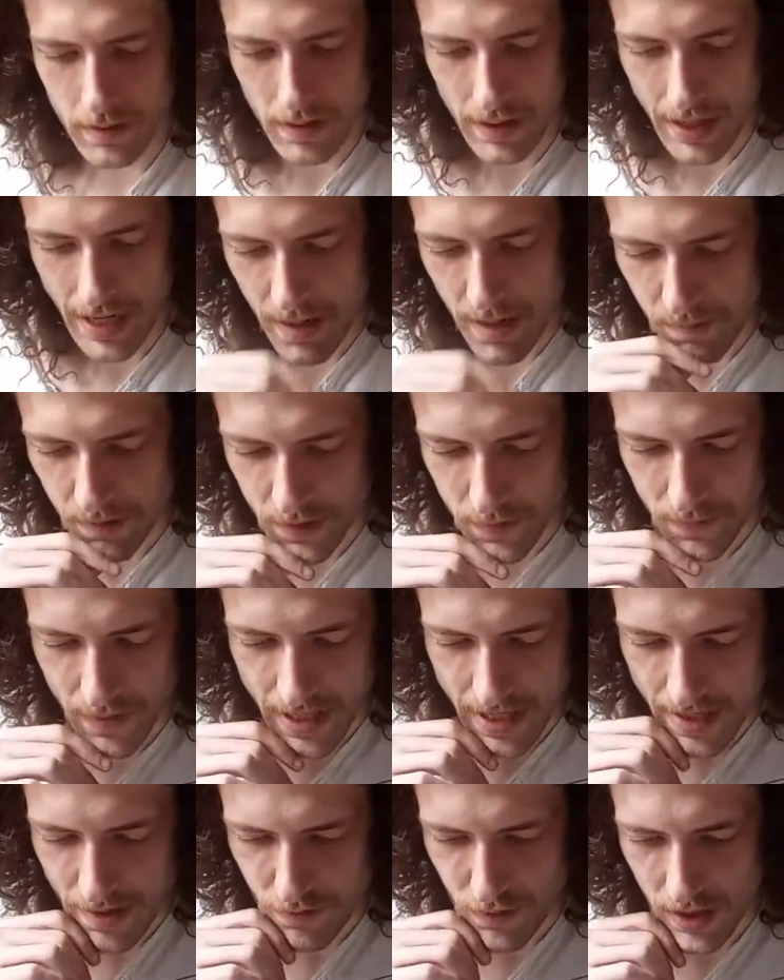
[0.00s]

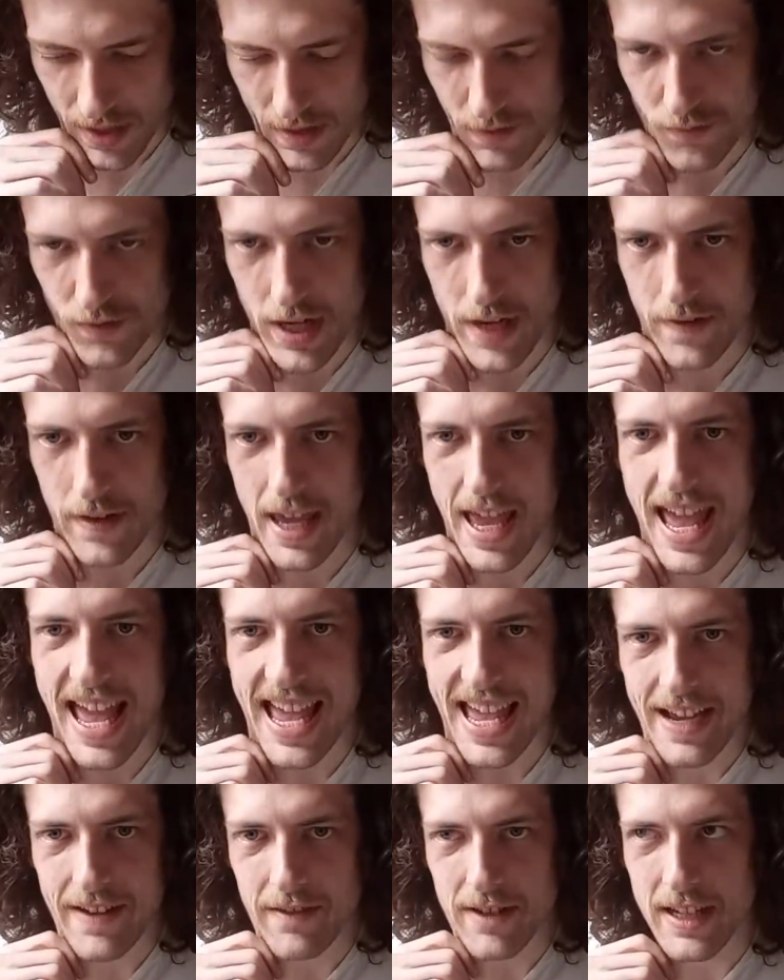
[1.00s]
atmosphere, right? Very
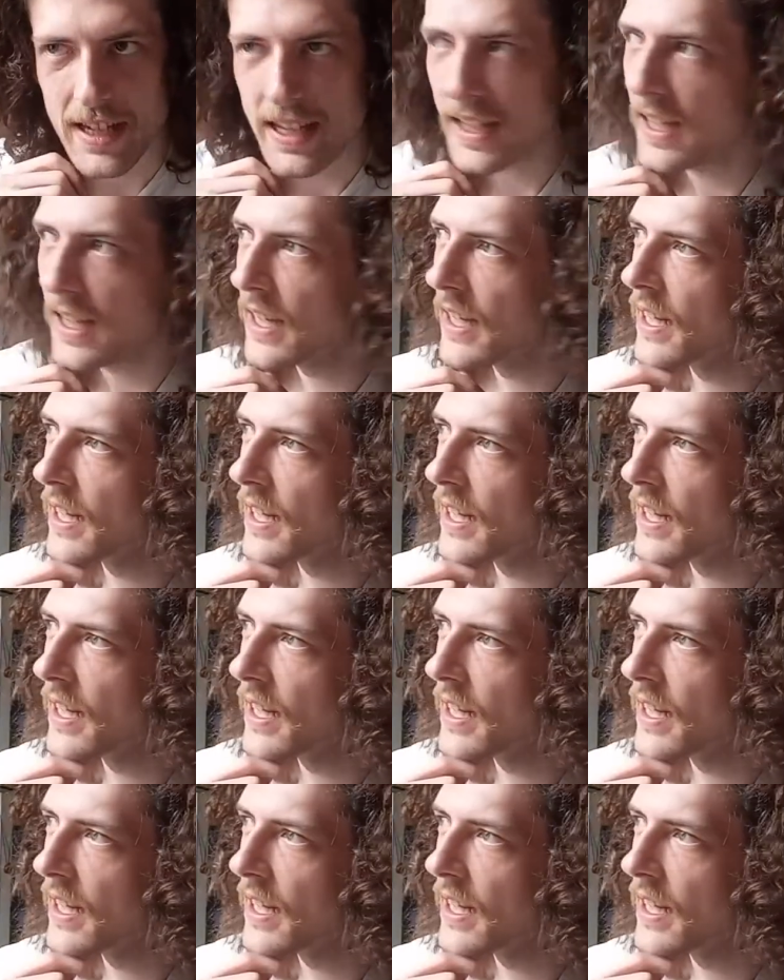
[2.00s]
airy.